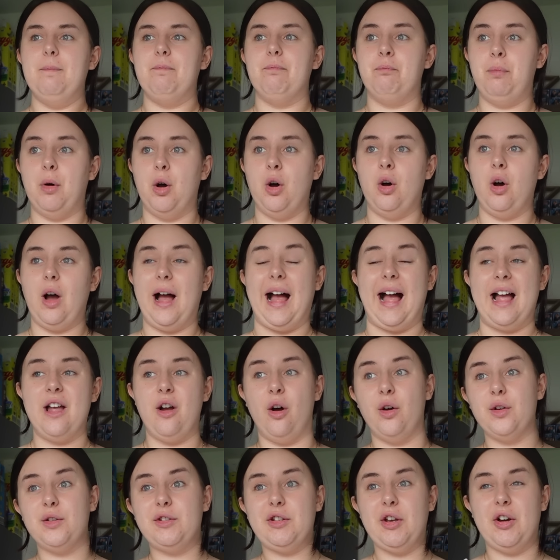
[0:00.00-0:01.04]
But I
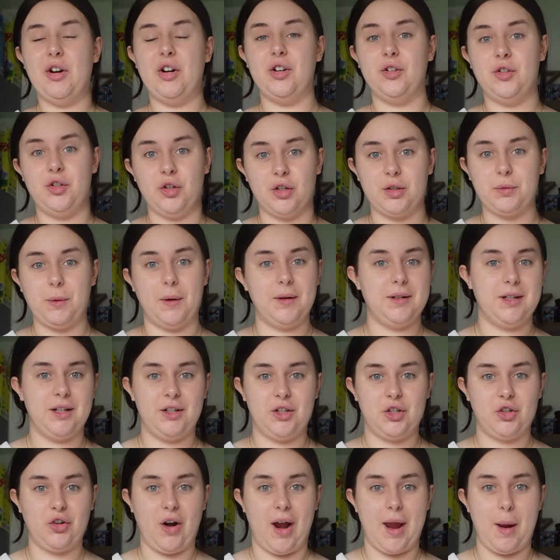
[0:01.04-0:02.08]
also just wanted
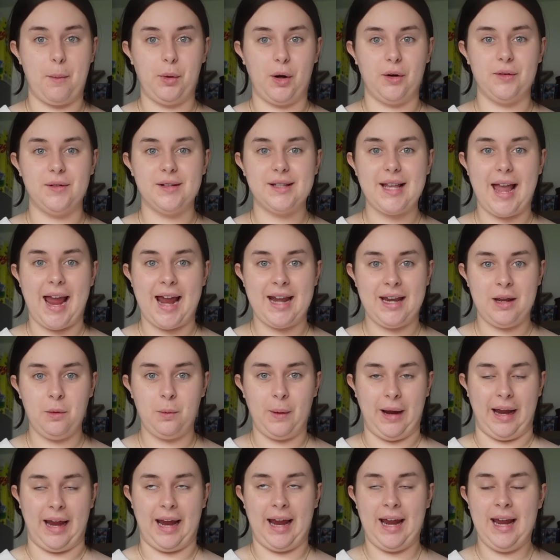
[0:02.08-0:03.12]
to try a bronze
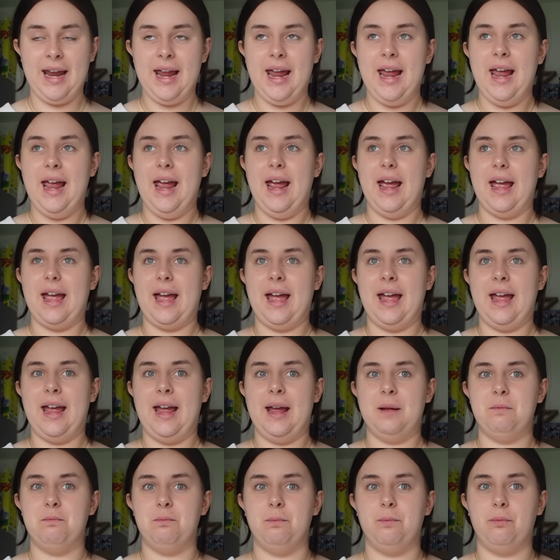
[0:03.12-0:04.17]
anyway,
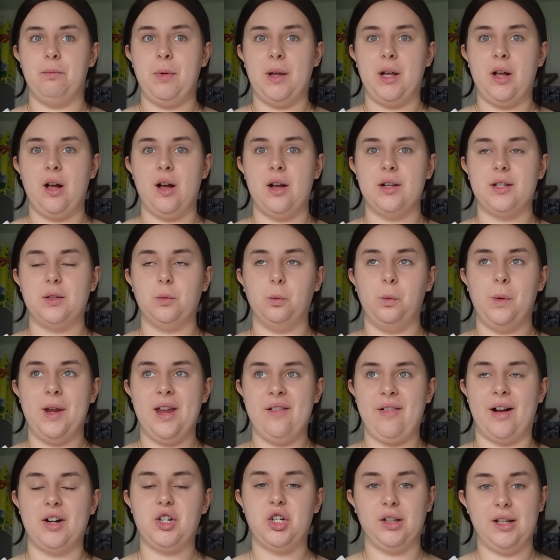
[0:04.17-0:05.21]
because
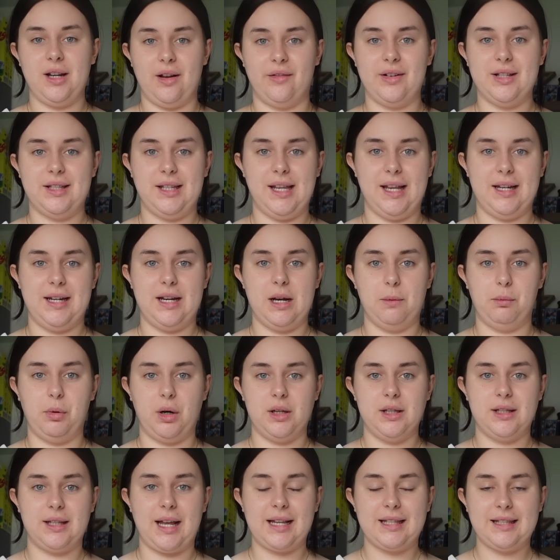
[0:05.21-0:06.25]
we've actually never stayed in a
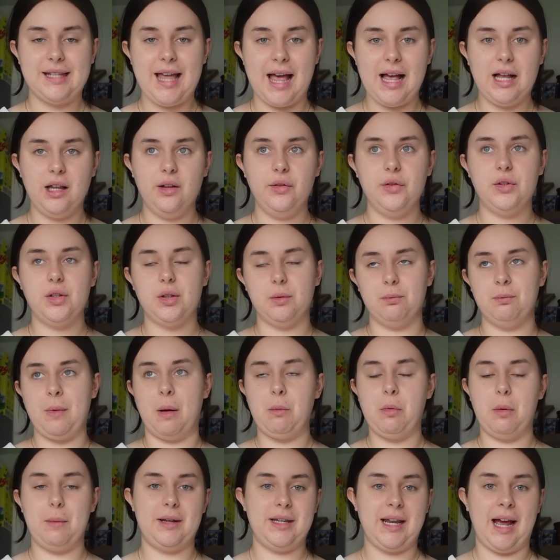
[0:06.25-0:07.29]
bronze ourselves. My
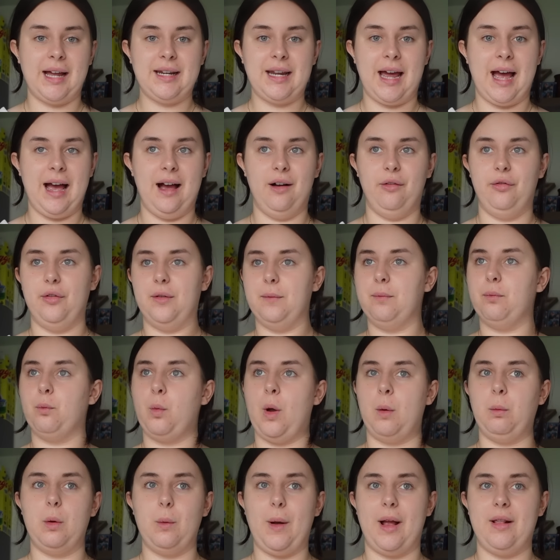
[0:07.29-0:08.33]
mum and dad have
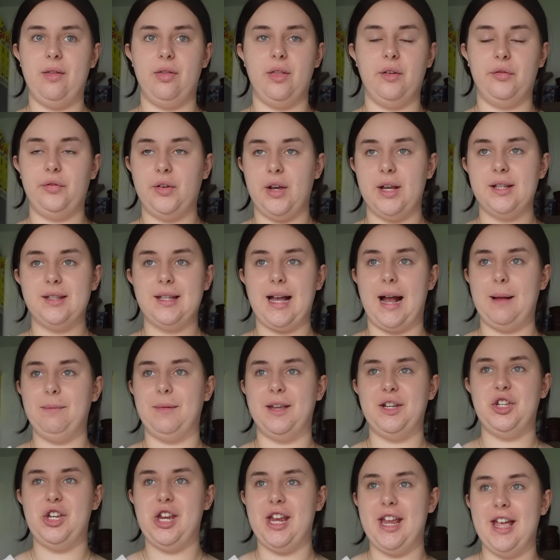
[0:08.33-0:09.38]
when we went the first time
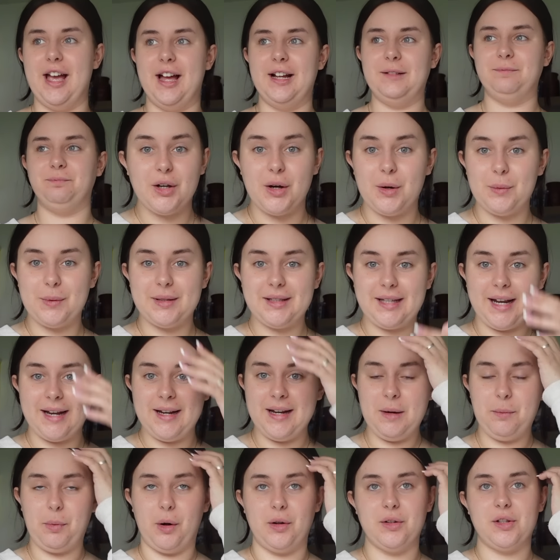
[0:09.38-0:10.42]
this year. So we're staying
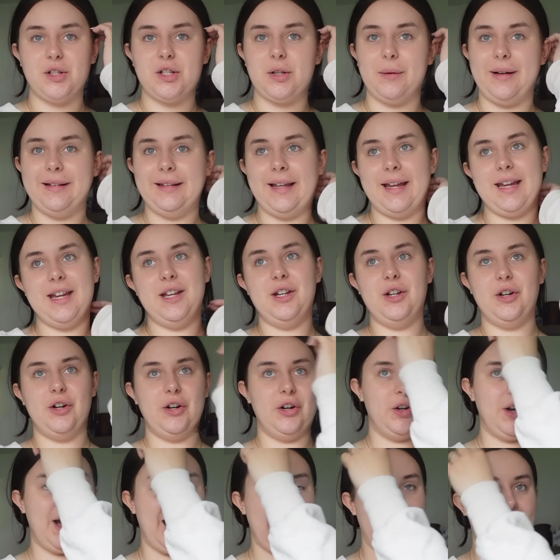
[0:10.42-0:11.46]
in a bronze, so I'll let you
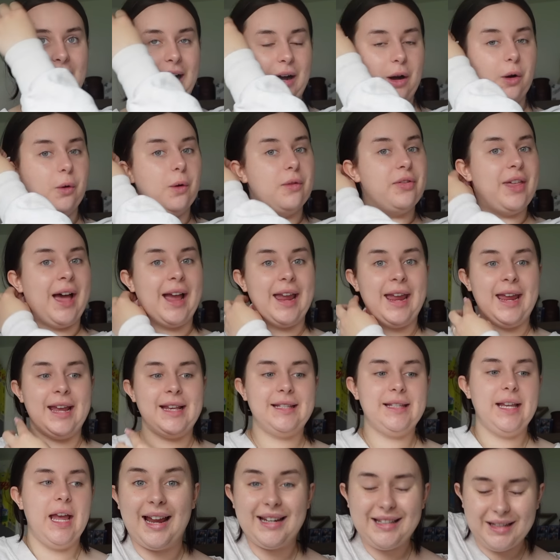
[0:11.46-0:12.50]
know how that
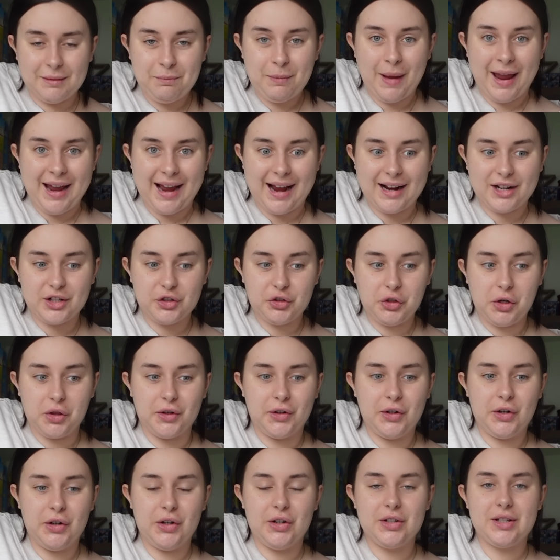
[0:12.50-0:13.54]
is. I did pay extra
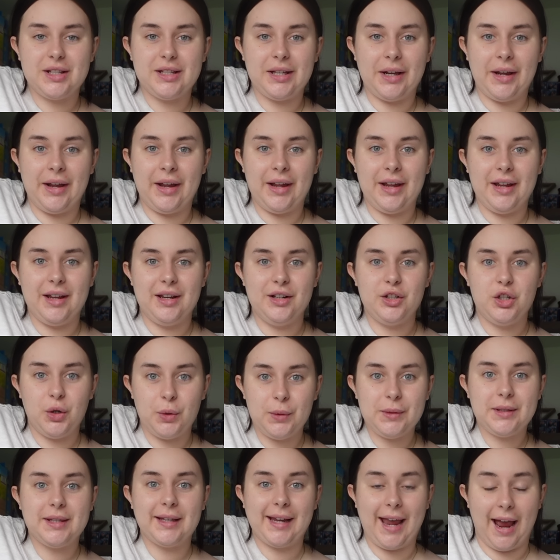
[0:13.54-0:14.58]
though to
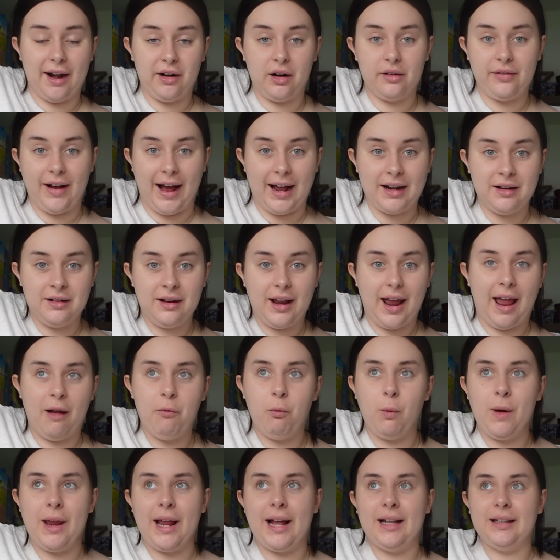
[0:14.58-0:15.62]
choose the caravan,
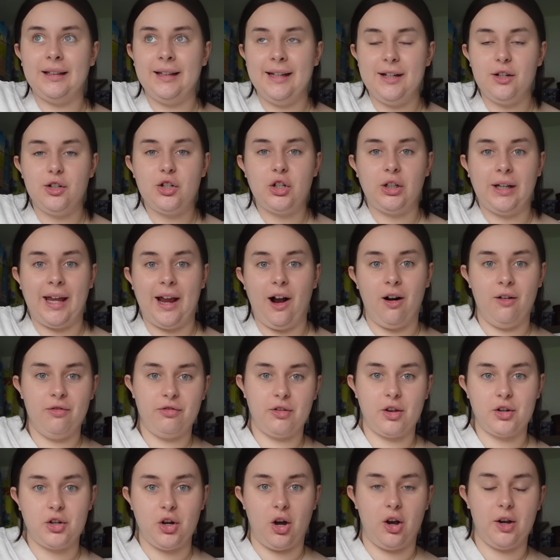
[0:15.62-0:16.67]
and we are literally on
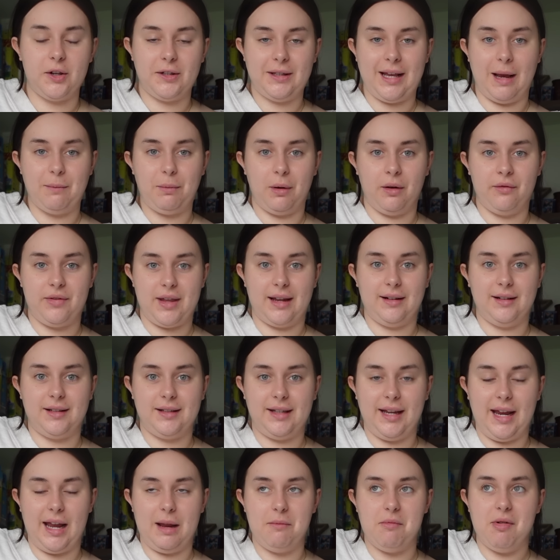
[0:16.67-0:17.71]
the doorstep of the
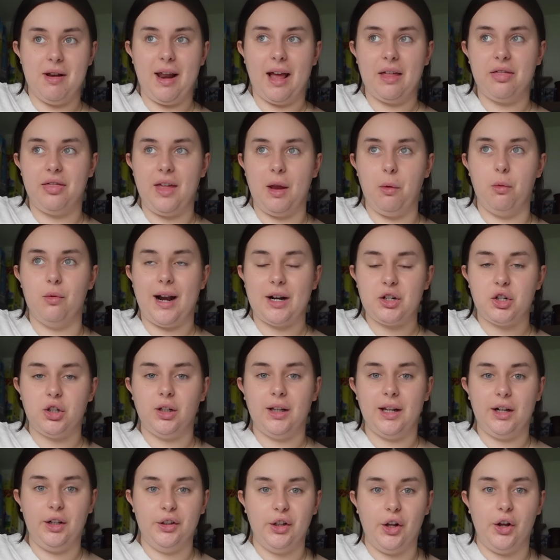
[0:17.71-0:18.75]
entertainment. I think we're
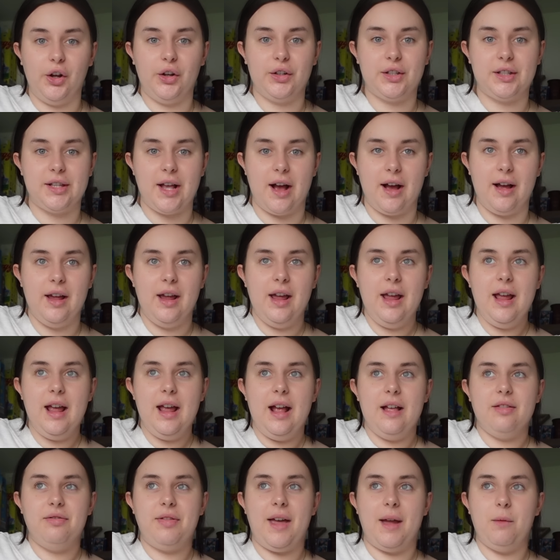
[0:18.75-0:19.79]
actually closer
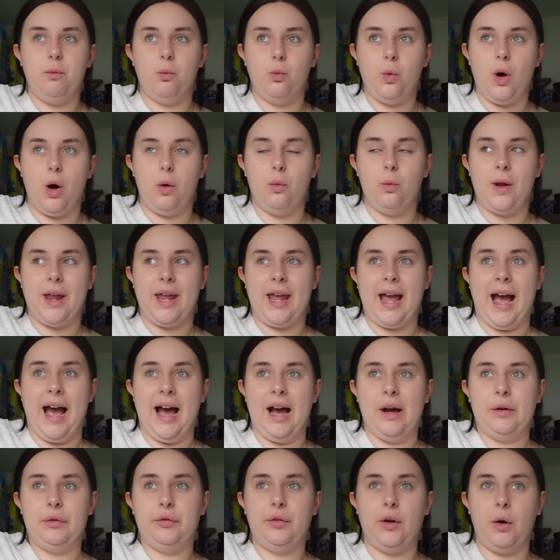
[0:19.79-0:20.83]
than what we
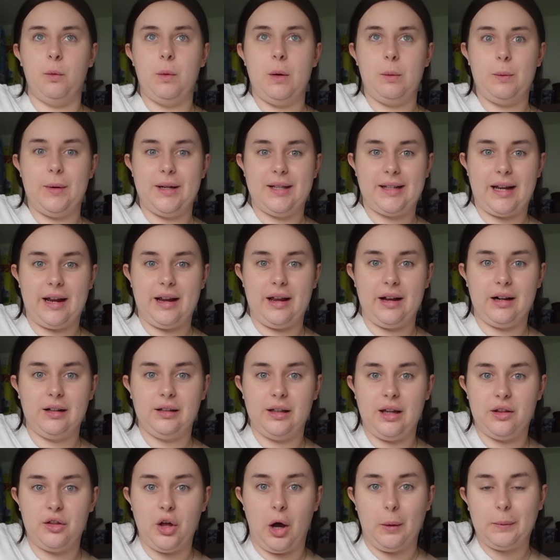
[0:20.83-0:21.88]
are for when we stay at
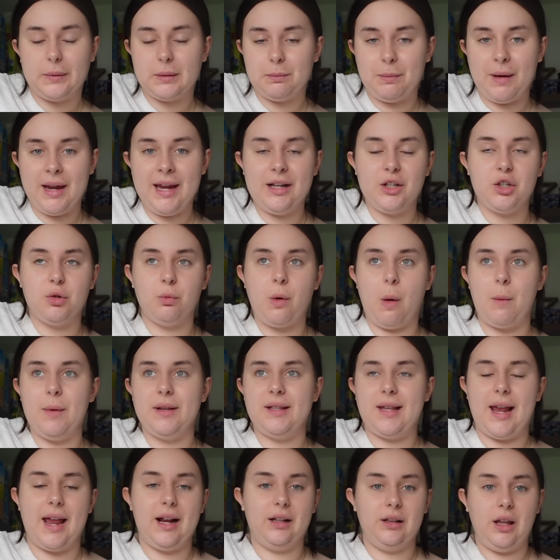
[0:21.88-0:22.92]
Cleethorpes Beach. When we
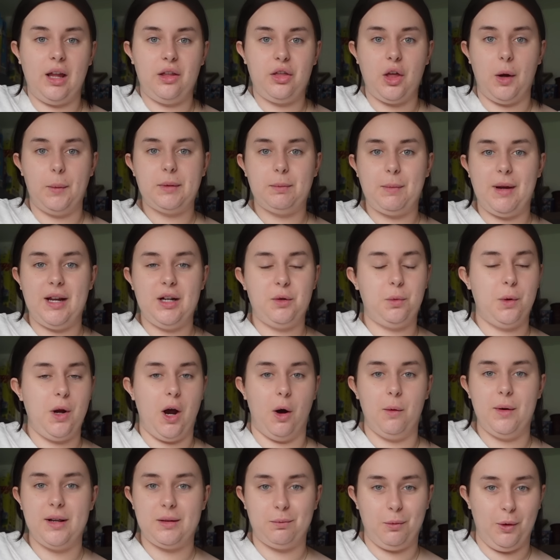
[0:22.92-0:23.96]
stay at Cleethorpes Beach, we
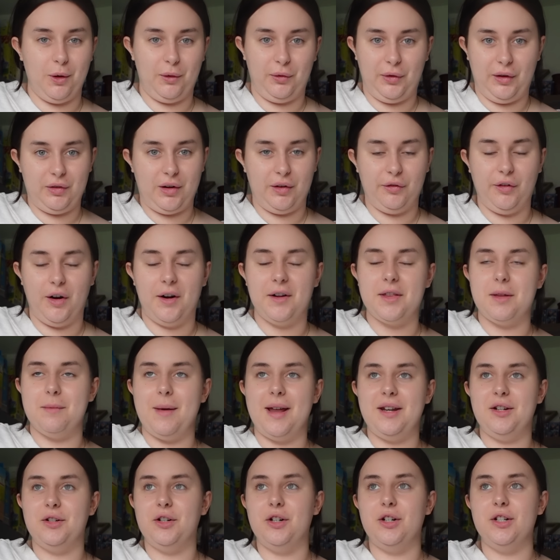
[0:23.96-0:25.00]
always book 54 The
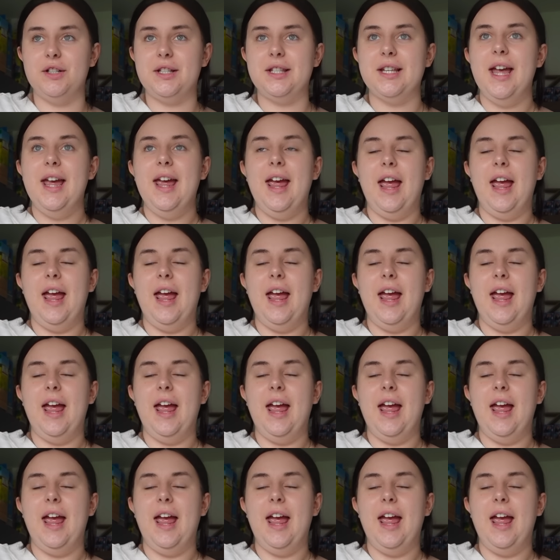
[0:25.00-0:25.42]
Meadows,